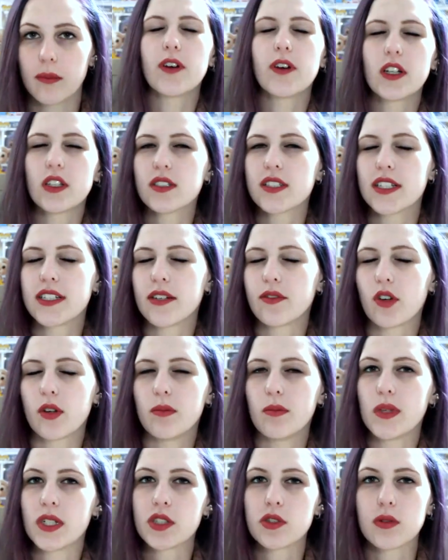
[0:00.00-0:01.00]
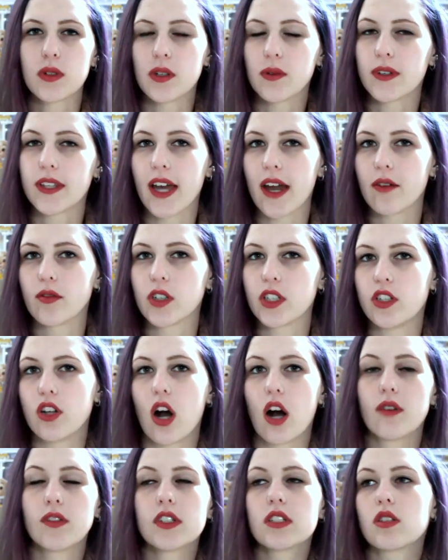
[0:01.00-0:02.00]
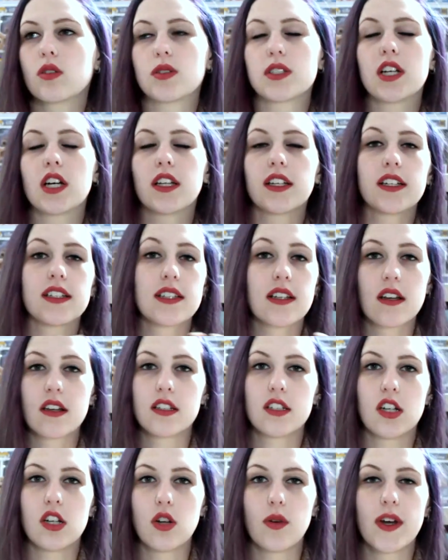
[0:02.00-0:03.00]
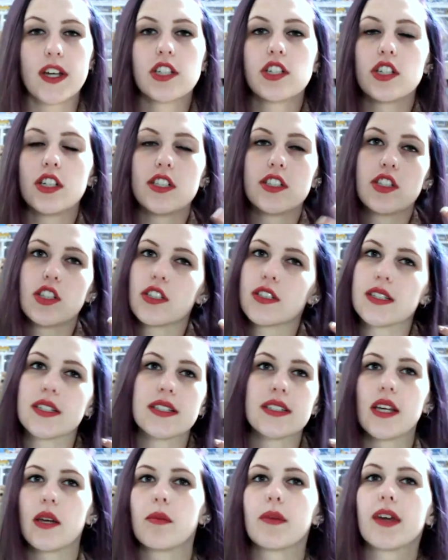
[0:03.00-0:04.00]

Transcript: follows a different mystery with every novel, so it's not like it's a continuation, it's just the same